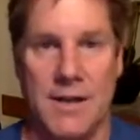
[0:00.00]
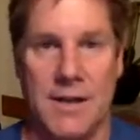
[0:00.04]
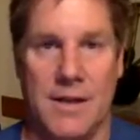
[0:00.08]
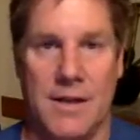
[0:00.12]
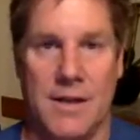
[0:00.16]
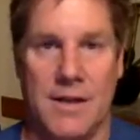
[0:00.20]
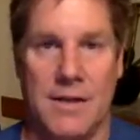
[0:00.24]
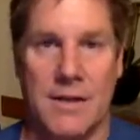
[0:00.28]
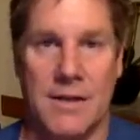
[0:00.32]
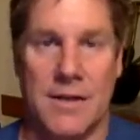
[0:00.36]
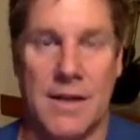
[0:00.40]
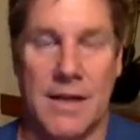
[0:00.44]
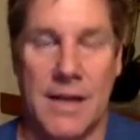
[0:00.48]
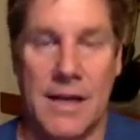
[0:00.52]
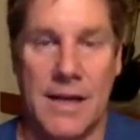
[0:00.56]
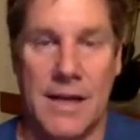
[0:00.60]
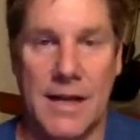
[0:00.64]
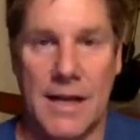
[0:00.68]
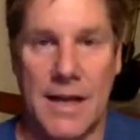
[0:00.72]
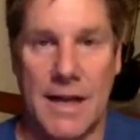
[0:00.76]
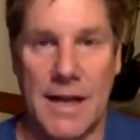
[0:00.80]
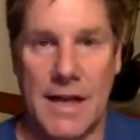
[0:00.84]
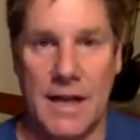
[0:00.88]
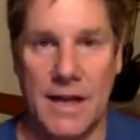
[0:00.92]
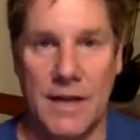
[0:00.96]

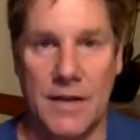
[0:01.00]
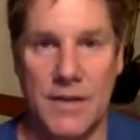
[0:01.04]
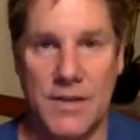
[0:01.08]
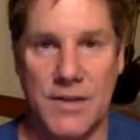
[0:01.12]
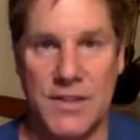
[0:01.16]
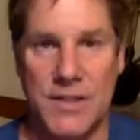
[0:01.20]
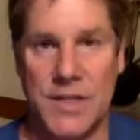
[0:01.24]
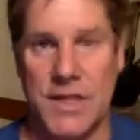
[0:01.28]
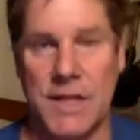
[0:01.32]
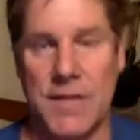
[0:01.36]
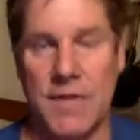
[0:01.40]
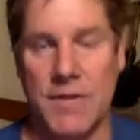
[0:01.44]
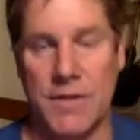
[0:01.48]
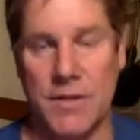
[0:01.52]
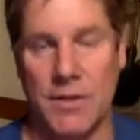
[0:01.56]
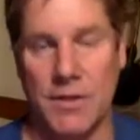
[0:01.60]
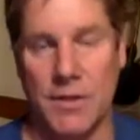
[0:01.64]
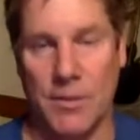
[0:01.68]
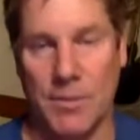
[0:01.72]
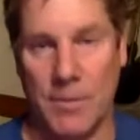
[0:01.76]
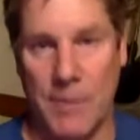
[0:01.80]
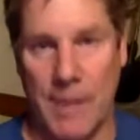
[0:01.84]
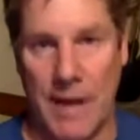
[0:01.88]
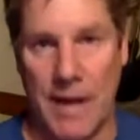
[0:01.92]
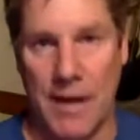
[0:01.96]
tonight. And just to give you a
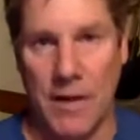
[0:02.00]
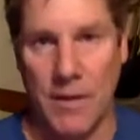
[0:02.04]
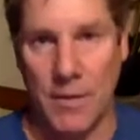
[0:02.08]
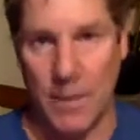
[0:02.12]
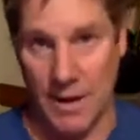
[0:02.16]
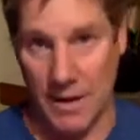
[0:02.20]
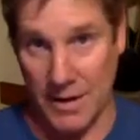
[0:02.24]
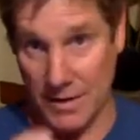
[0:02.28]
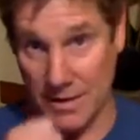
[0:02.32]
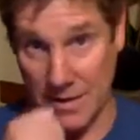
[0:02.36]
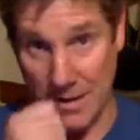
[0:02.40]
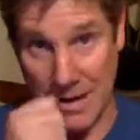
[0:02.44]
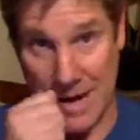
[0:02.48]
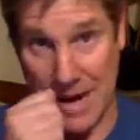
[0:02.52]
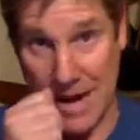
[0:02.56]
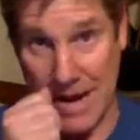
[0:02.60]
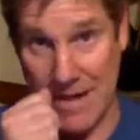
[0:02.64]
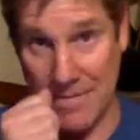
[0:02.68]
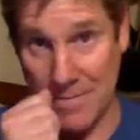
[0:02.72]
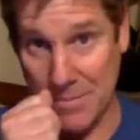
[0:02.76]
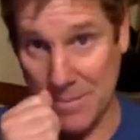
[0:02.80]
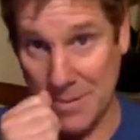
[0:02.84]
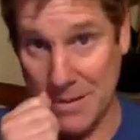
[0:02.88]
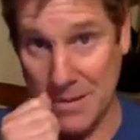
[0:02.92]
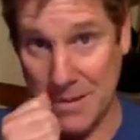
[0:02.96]
little background,
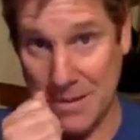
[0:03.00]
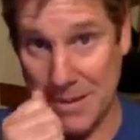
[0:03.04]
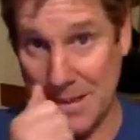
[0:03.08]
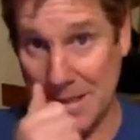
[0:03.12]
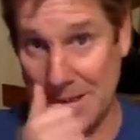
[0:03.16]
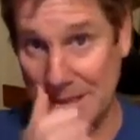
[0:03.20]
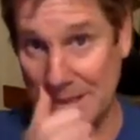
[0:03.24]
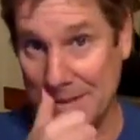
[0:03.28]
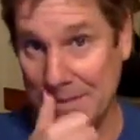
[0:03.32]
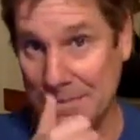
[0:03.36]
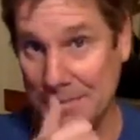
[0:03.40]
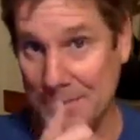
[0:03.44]
I've been